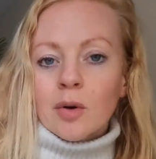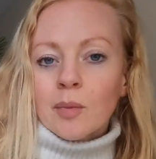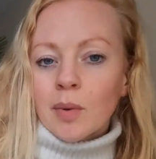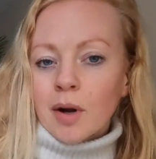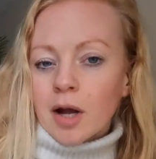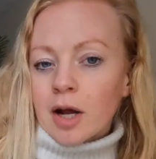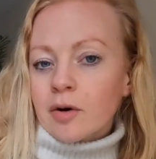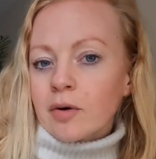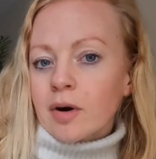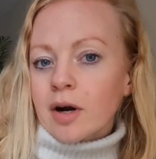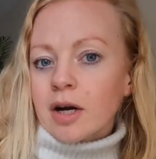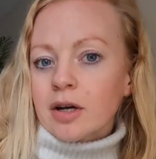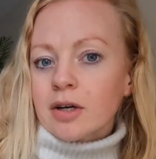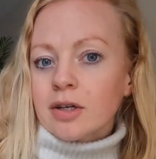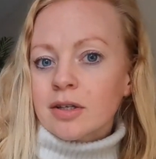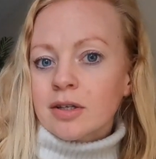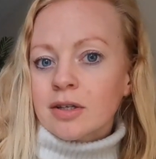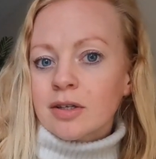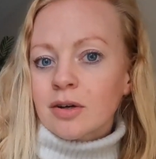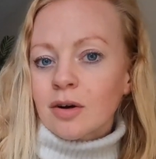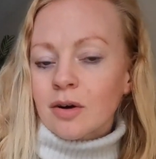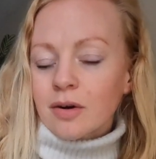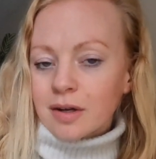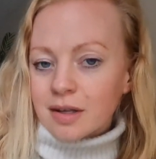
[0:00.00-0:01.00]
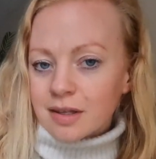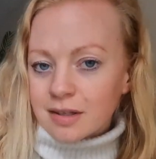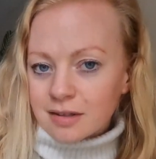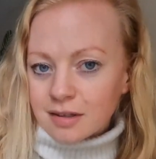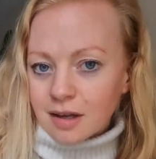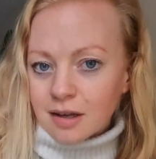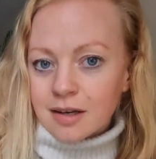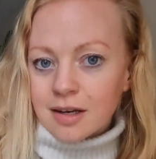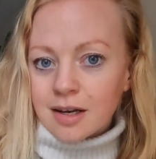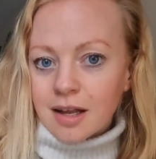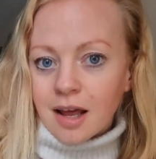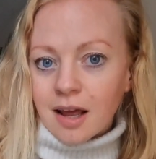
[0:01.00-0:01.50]
a bike ride on a
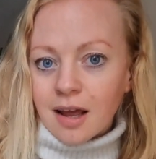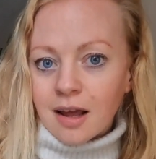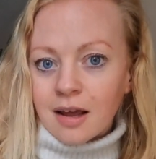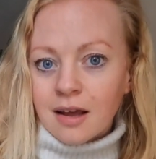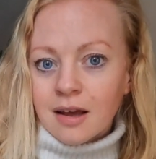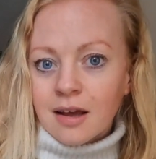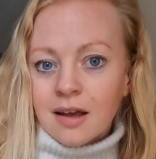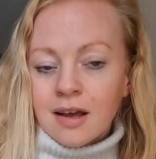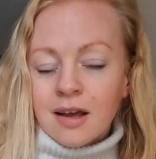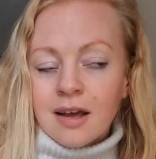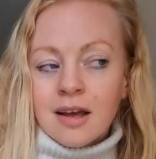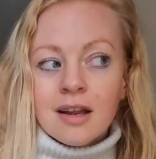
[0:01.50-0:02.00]
Sunday.